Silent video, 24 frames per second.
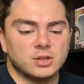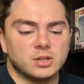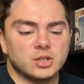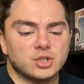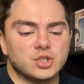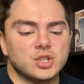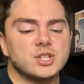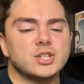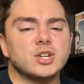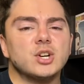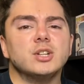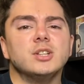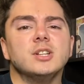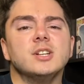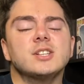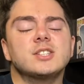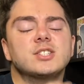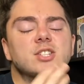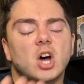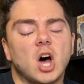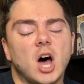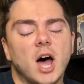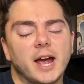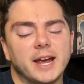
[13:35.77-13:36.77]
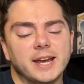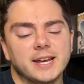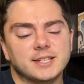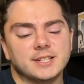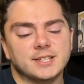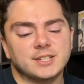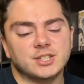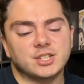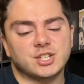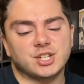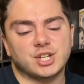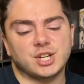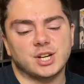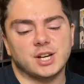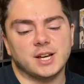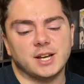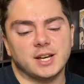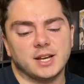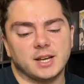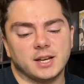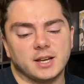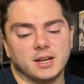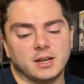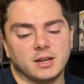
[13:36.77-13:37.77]
She's gonna die, isn't
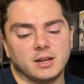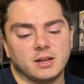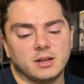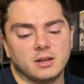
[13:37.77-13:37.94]
she?